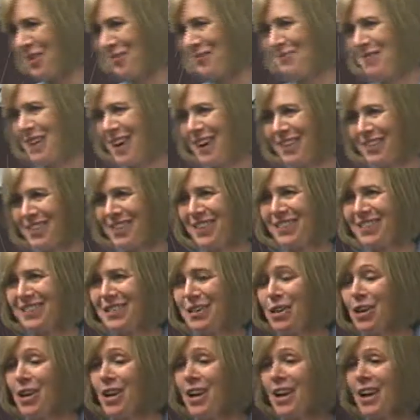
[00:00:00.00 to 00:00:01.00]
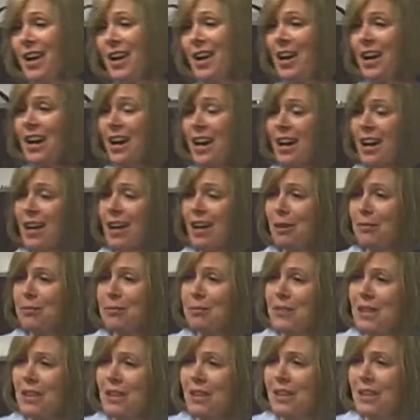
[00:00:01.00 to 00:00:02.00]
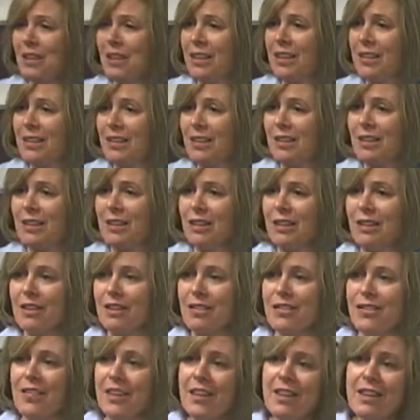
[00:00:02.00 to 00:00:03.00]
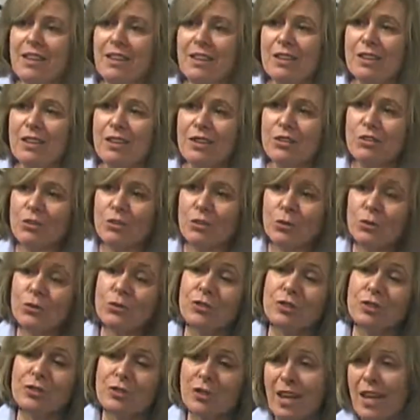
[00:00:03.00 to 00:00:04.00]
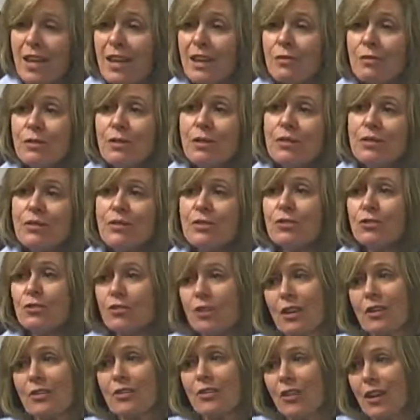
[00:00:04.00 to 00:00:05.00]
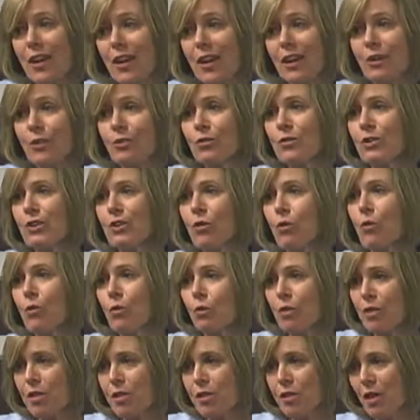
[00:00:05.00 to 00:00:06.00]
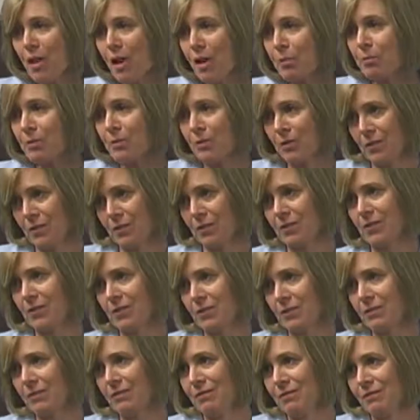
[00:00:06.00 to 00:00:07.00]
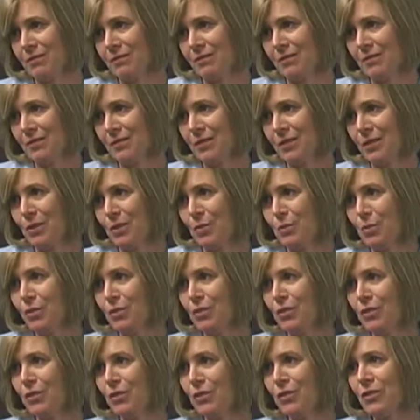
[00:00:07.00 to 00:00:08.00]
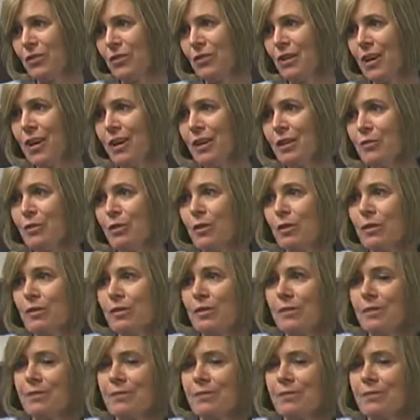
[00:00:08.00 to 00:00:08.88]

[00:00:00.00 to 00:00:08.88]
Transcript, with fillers: have background there, um, that UC Davis just hired an orthoptist, which is kind of a,